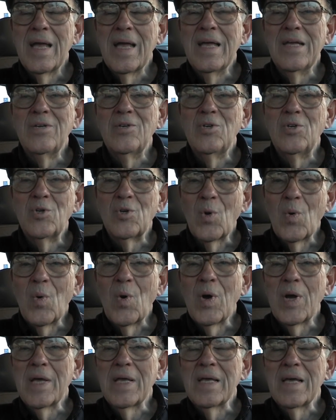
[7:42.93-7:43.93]

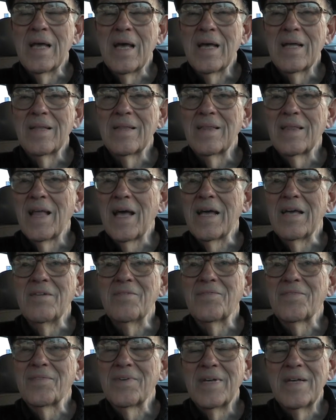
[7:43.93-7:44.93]
enjoy
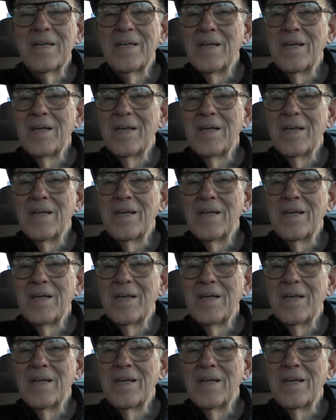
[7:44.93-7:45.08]
life.